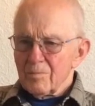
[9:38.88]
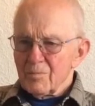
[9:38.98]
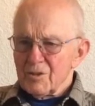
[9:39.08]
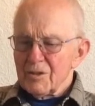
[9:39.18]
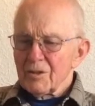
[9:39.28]

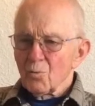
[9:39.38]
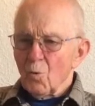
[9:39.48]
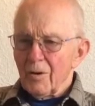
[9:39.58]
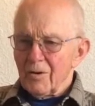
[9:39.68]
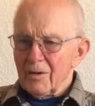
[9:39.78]
steel
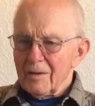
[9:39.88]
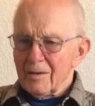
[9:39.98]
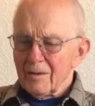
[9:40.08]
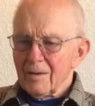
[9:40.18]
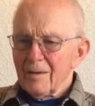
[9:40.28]
water
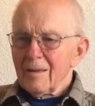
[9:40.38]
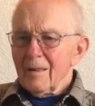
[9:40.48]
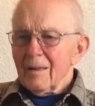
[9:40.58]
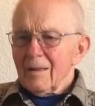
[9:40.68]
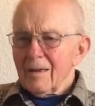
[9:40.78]
heater,
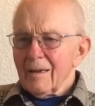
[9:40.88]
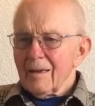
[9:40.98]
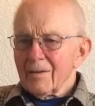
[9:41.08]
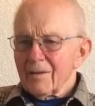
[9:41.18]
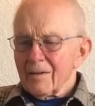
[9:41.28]

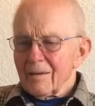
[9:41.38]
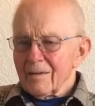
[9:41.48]
and